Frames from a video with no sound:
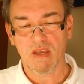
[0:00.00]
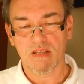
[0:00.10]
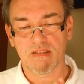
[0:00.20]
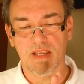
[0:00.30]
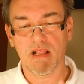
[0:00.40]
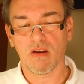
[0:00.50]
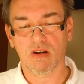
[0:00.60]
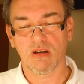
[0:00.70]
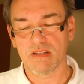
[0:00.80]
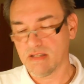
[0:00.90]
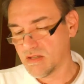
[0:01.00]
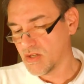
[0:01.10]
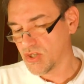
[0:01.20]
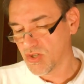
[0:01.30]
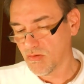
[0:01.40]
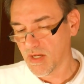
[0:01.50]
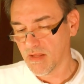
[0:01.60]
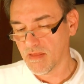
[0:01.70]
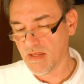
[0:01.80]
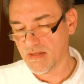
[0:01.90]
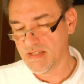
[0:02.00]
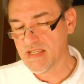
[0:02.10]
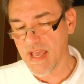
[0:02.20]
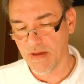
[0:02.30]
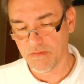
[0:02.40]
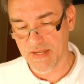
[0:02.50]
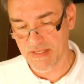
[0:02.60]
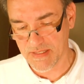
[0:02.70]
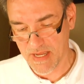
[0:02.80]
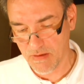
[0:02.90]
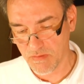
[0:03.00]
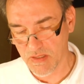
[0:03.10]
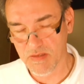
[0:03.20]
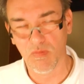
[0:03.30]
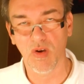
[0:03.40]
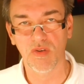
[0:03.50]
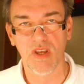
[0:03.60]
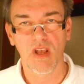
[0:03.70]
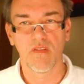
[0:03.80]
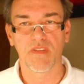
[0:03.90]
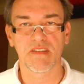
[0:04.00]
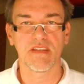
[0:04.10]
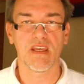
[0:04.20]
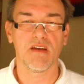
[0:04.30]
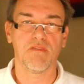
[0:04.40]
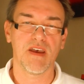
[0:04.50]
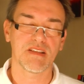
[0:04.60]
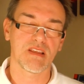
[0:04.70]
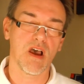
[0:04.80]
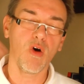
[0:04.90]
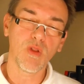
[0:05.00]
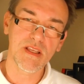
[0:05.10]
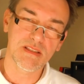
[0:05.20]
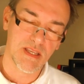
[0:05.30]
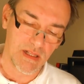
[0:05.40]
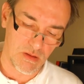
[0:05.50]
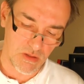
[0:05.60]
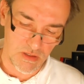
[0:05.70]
single or continuous shooting. The DF doesn't have this mode. The CF has only single or